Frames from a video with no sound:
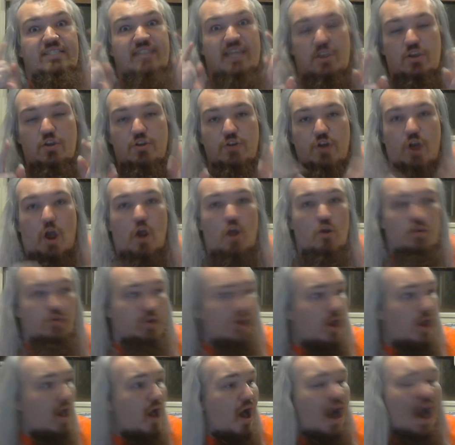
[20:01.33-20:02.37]
that you don't.
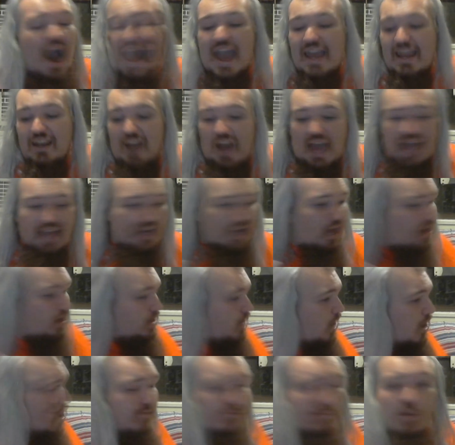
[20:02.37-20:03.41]
I like a
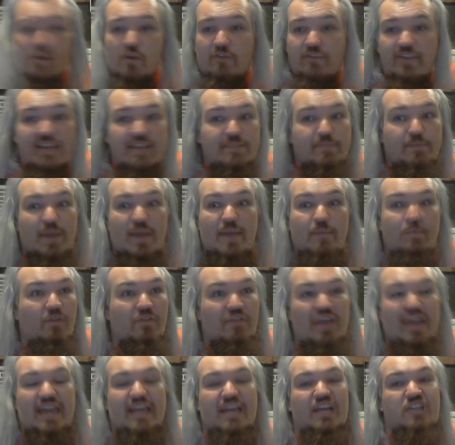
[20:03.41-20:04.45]
lot of movies people
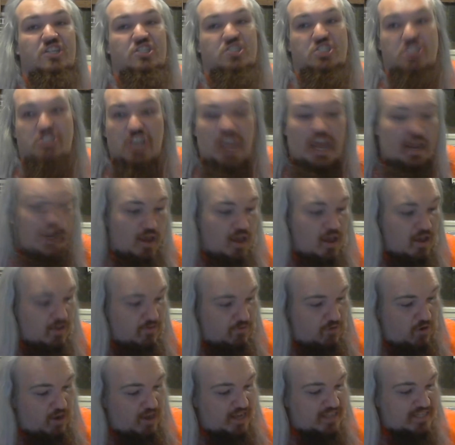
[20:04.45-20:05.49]
think are shit.
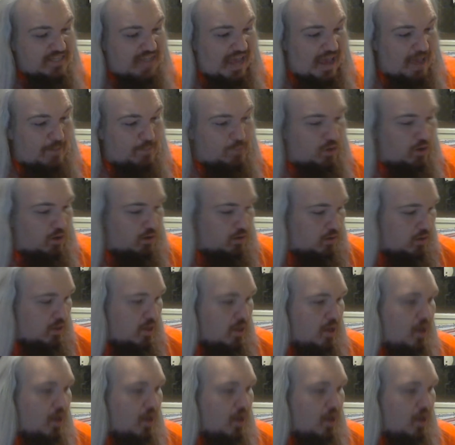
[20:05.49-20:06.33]
For example,